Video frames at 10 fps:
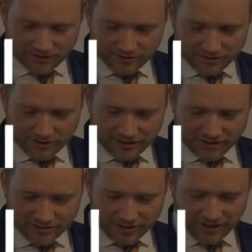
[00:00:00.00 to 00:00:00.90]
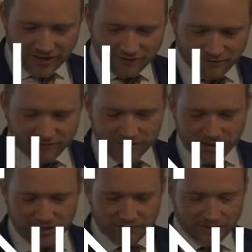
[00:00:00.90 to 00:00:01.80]
Too late to drink coffee for
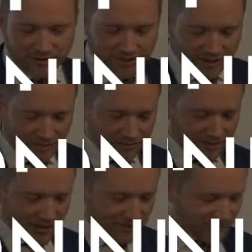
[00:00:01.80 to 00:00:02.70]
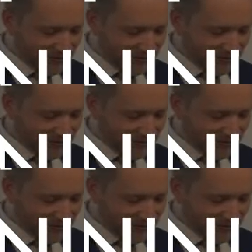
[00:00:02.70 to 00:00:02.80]
Jennifer. Yeah, well,